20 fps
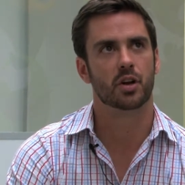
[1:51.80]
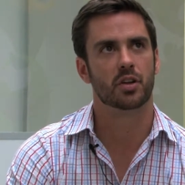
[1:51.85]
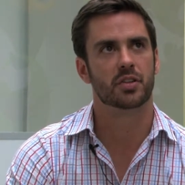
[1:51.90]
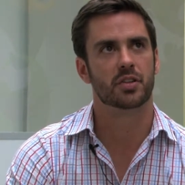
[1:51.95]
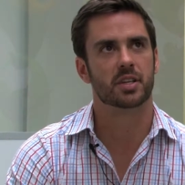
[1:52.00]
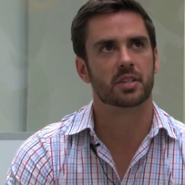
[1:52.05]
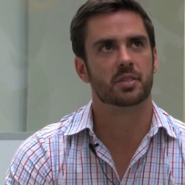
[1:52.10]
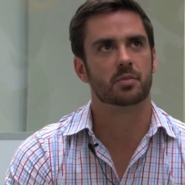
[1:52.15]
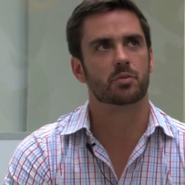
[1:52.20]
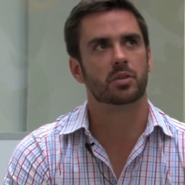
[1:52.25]

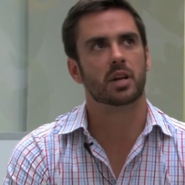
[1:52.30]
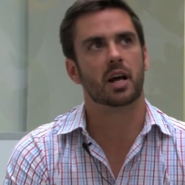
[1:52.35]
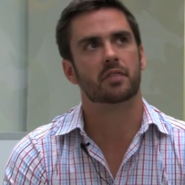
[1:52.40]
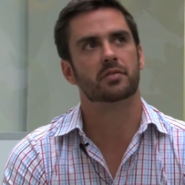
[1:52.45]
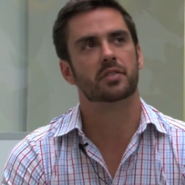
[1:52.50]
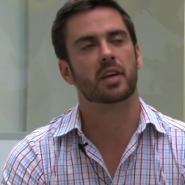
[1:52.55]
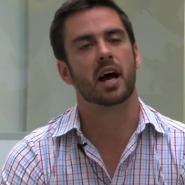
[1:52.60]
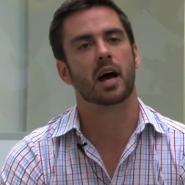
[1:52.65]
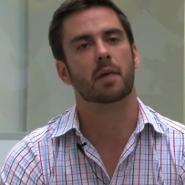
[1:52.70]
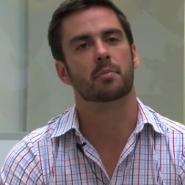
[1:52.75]
things that would
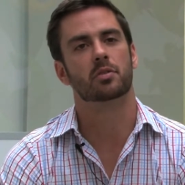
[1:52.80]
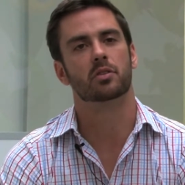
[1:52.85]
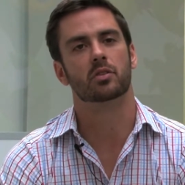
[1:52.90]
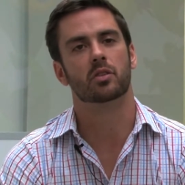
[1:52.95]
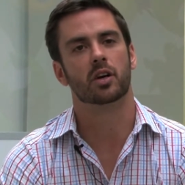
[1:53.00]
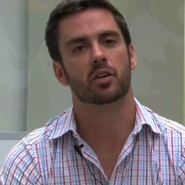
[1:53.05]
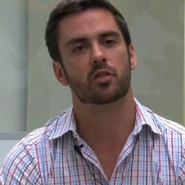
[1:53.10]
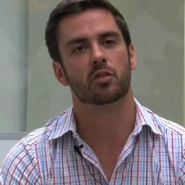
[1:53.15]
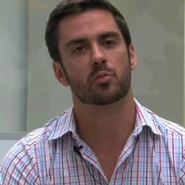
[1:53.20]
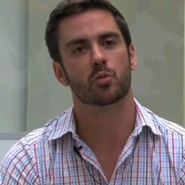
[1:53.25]
have to happen,
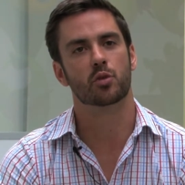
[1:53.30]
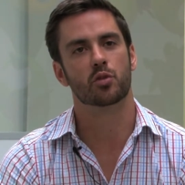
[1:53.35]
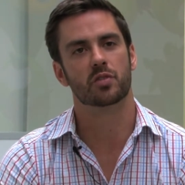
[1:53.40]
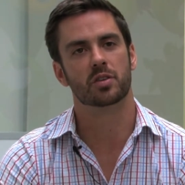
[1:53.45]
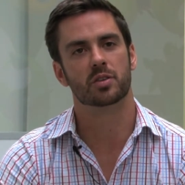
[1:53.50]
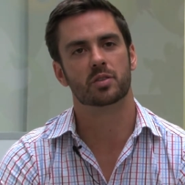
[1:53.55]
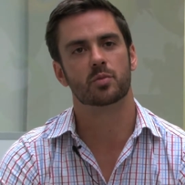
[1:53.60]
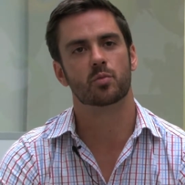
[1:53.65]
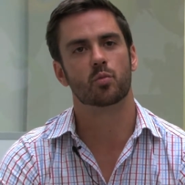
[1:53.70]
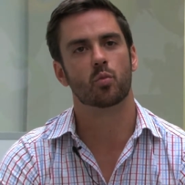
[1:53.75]
like
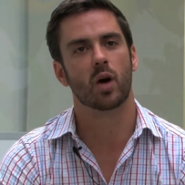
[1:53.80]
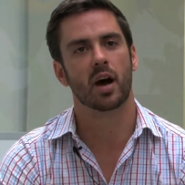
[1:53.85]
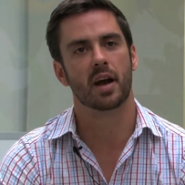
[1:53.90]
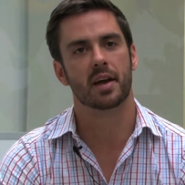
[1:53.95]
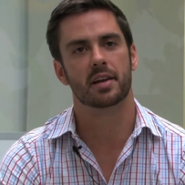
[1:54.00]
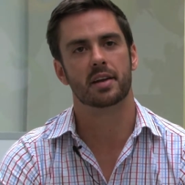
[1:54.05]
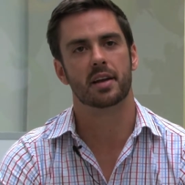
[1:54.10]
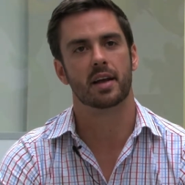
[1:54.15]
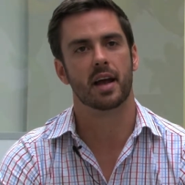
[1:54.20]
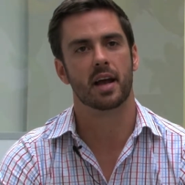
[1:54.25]
removing some
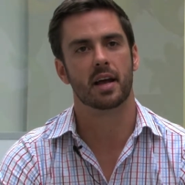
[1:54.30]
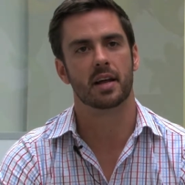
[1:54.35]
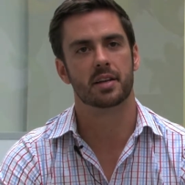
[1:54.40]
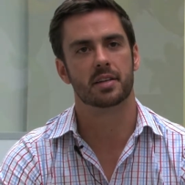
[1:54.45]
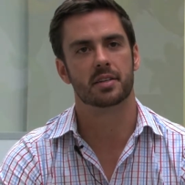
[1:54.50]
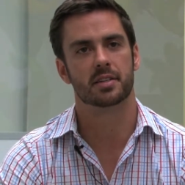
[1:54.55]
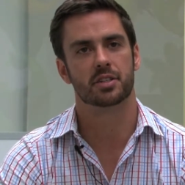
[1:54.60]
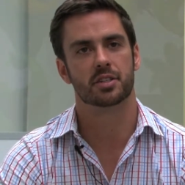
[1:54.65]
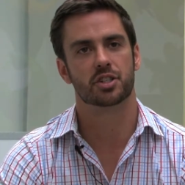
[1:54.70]
weight and